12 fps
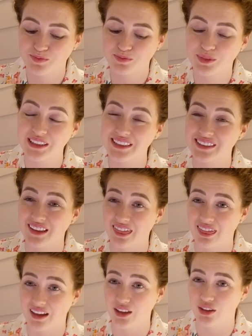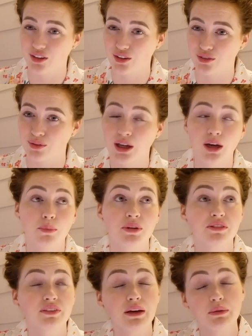Please and thank you. But
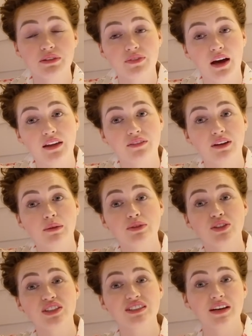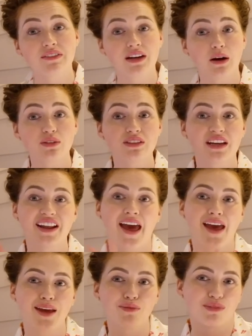the flight was fine. The flight was only 7 hours and
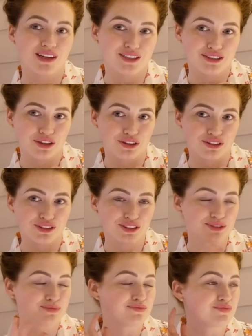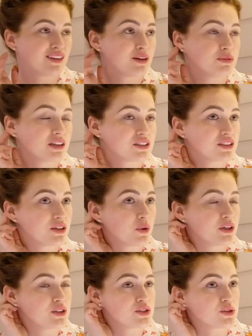8 minutes long. It was actually
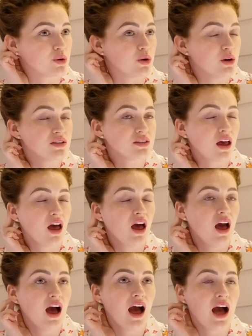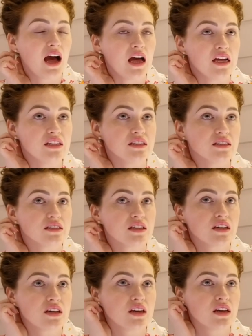quite short, and
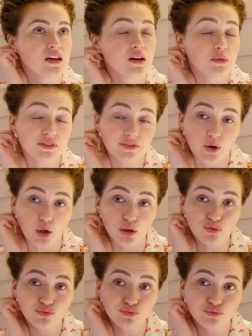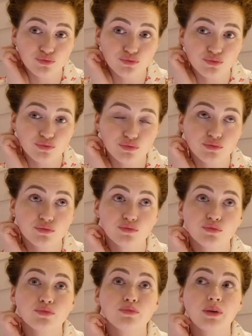it was full.
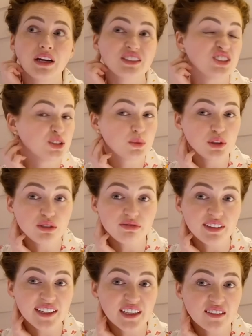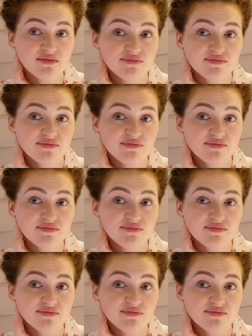Passengers were lovely.